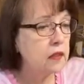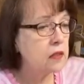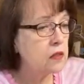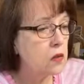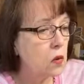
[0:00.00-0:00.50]

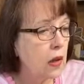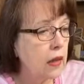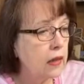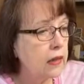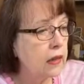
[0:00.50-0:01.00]
so
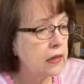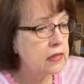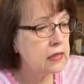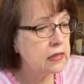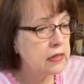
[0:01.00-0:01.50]
I can
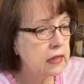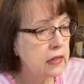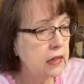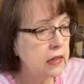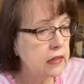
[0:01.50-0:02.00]
see
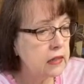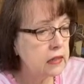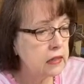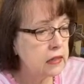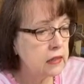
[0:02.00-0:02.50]

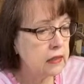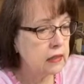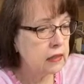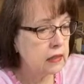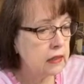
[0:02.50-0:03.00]
it.
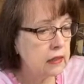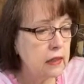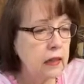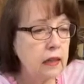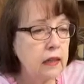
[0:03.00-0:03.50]

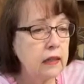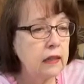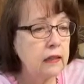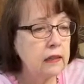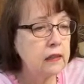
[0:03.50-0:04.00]

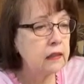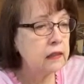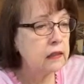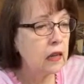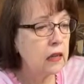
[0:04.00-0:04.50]

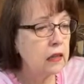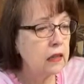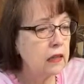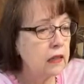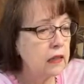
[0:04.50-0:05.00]
And
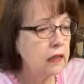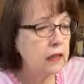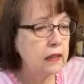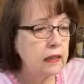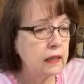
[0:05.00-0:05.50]

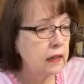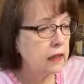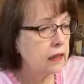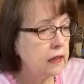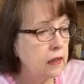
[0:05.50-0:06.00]

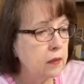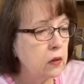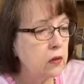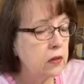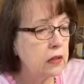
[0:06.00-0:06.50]
I'm
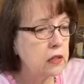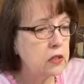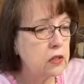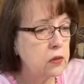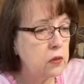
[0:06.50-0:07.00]
going
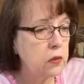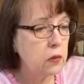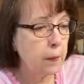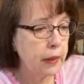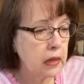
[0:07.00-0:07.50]

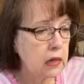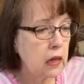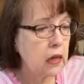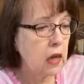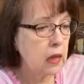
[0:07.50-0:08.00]
to pin a
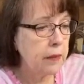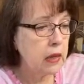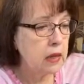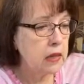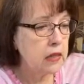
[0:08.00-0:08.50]

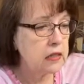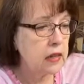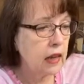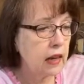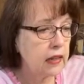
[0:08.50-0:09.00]
comment.
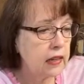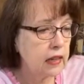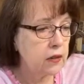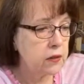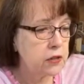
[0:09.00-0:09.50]

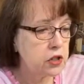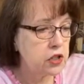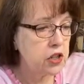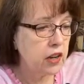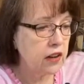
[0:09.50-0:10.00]
Hello,
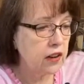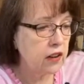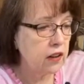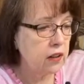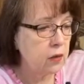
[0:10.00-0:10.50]

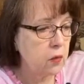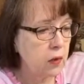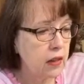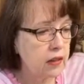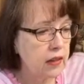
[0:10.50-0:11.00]
Cheryl.
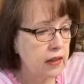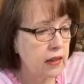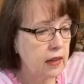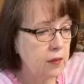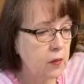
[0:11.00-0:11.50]

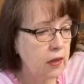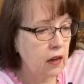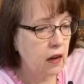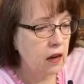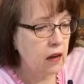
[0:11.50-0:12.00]
Welcome. We
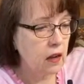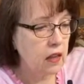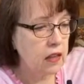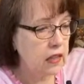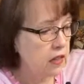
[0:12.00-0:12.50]
are
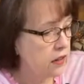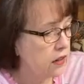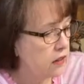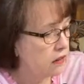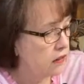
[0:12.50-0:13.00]
all here.